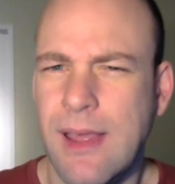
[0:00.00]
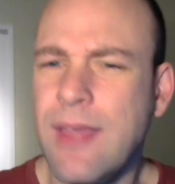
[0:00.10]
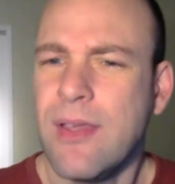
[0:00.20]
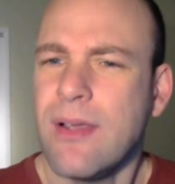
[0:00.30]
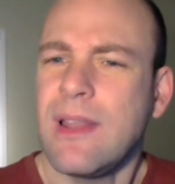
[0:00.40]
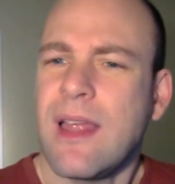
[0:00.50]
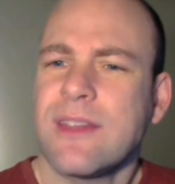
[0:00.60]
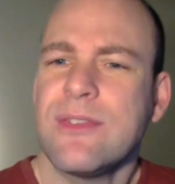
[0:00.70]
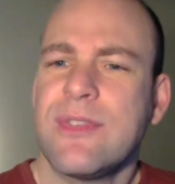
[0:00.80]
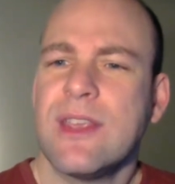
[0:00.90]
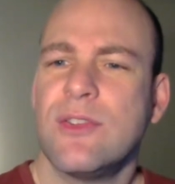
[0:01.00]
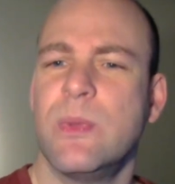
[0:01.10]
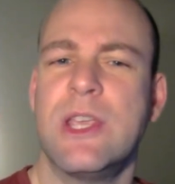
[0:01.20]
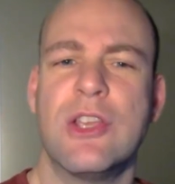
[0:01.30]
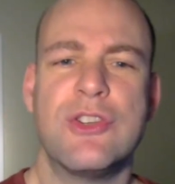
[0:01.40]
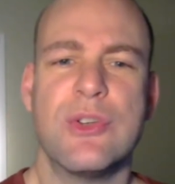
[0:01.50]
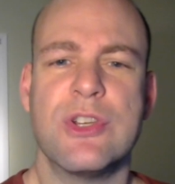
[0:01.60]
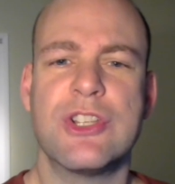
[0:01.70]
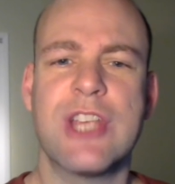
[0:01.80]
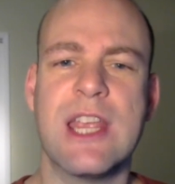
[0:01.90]
There are lots of things we could do
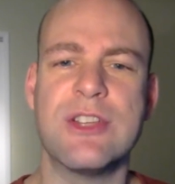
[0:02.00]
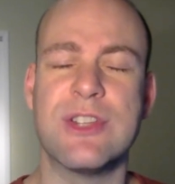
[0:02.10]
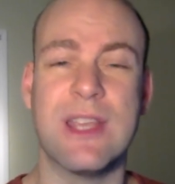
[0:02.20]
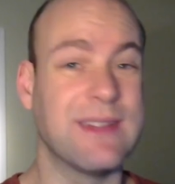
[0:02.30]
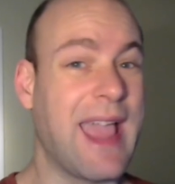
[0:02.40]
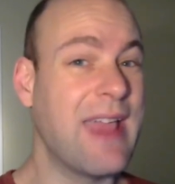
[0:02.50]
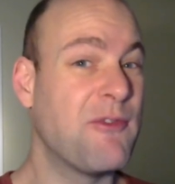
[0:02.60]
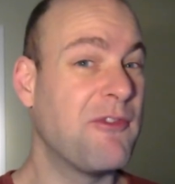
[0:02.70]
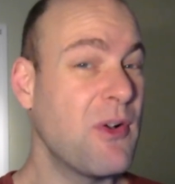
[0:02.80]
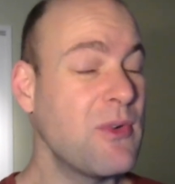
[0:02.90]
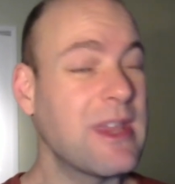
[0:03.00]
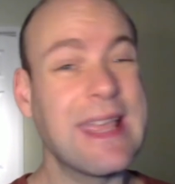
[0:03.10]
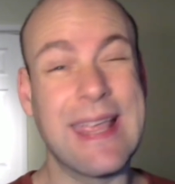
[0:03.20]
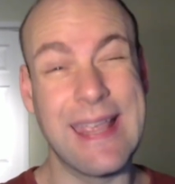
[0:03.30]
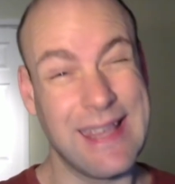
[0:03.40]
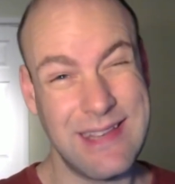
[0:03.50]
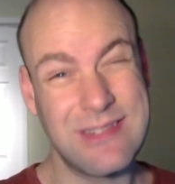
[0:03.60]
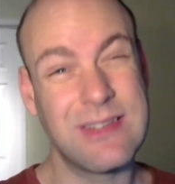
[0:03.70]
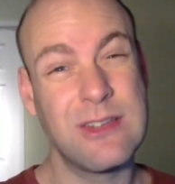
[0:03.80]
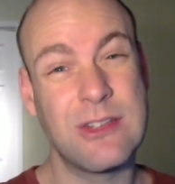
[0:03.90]
to change things, and voting
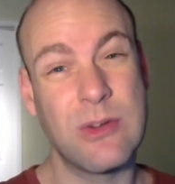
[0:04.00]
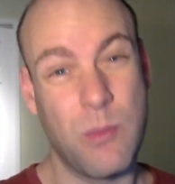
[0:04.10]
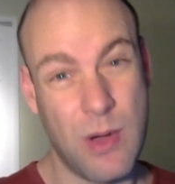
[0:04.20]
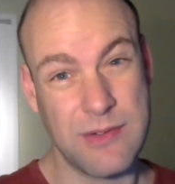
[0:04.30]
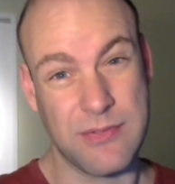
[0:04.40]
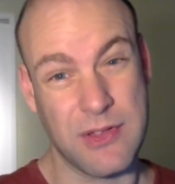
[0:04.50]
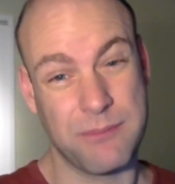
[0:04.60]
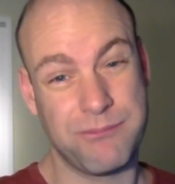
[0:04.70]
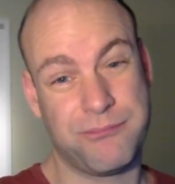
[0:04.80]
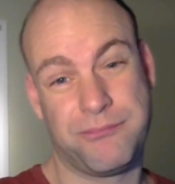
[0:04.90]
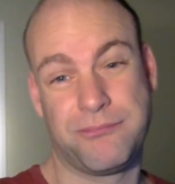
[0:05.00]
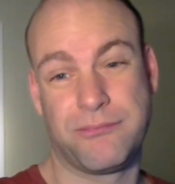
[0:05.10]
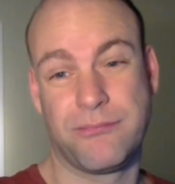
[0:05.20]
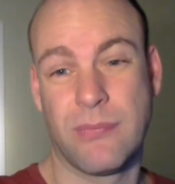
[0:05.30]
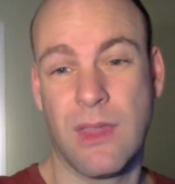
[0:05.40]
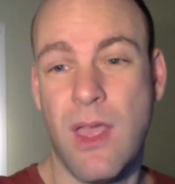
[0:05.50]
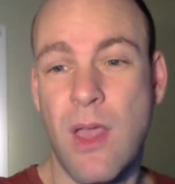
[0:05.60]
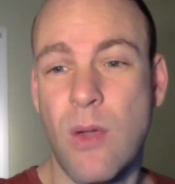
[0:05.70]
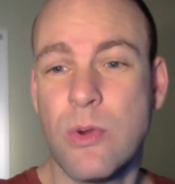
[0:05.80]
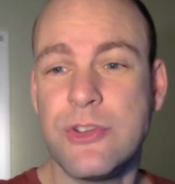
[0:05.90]
isn't one of them.
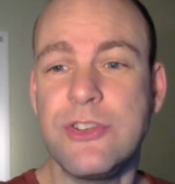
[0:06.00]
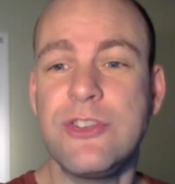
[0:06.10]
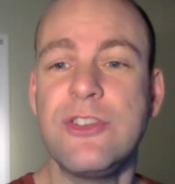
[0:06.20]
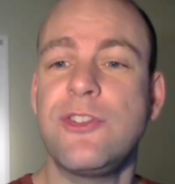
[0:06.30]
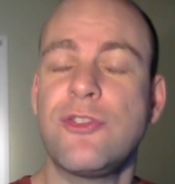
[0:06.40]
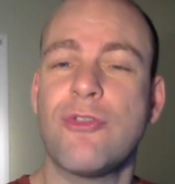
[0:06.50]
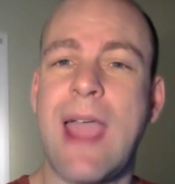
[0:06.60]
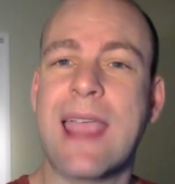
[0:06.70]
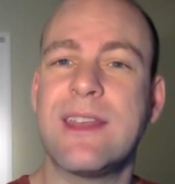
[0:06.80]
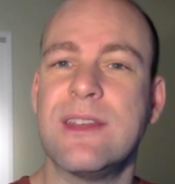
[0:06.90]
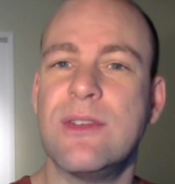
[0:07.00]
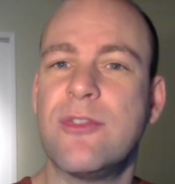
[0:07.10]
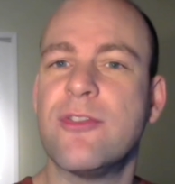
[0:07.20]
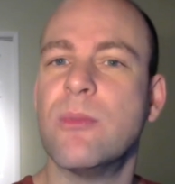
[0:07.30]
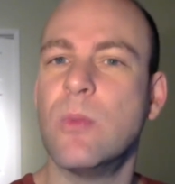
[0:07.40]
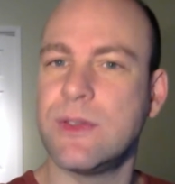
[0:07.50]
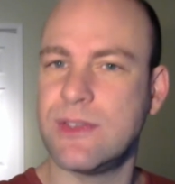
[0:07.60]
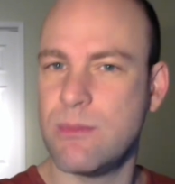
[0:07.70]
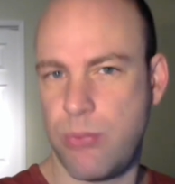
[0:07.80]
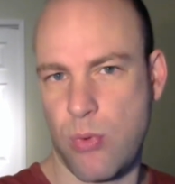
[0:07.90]
We're just distracted from
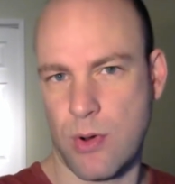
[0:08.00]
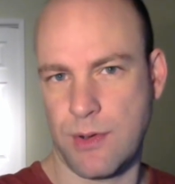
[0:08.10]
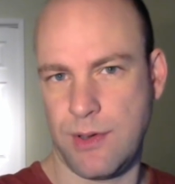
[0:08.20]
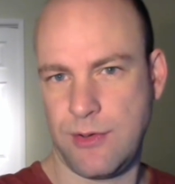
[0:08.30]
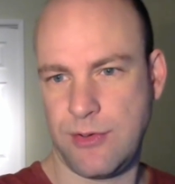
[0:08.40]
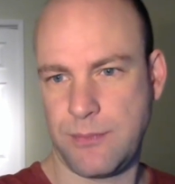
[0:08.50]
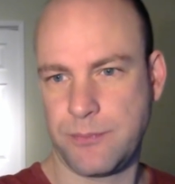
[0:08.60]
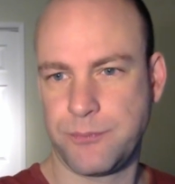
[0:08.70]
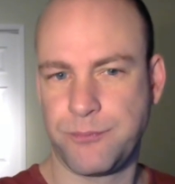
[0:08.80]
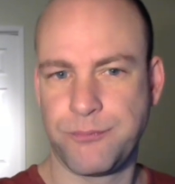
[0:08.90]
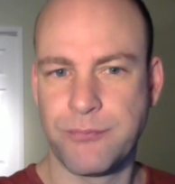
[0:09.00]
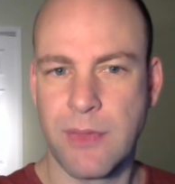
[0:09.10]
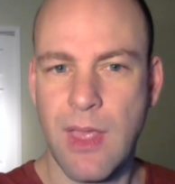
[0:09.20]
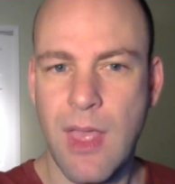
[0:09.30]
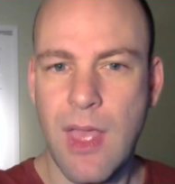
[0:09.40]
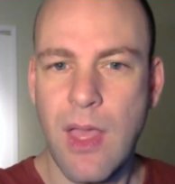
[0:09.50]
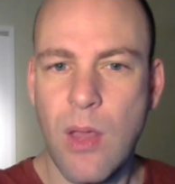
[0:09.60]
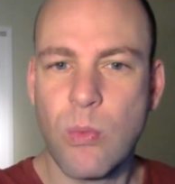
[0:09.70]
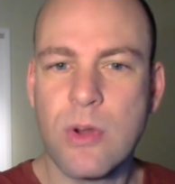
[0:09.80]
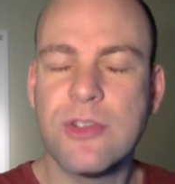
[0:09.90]
what's important.
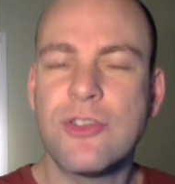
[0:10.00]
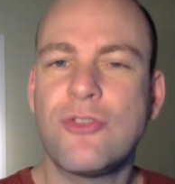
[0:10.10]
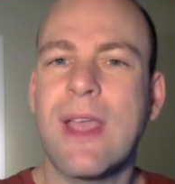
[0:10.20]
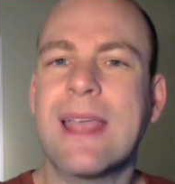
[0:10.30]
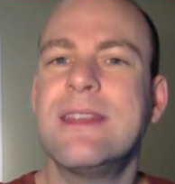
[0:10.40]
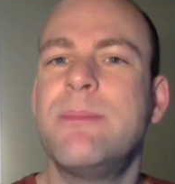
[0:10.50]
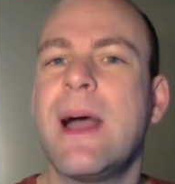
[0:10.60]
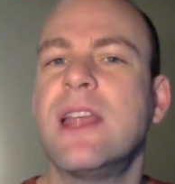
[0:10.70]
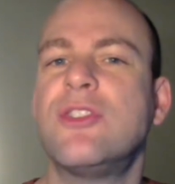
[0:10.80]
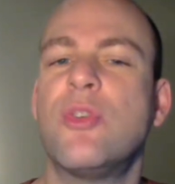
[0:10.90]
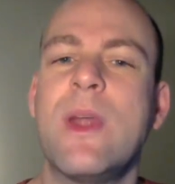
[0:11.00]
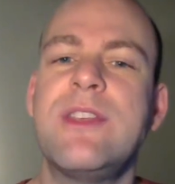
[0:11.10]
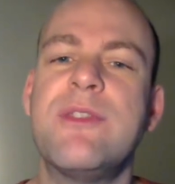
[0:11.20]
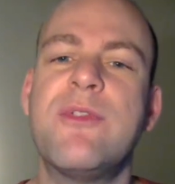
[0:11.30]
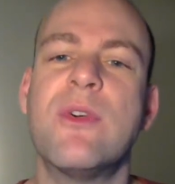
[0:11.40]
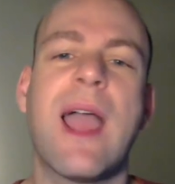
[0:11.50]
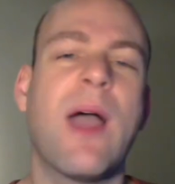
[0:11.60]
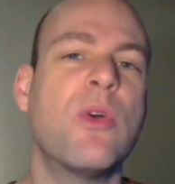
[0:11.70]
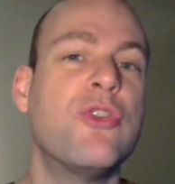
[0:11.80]
We're distracted by a twenty-four hour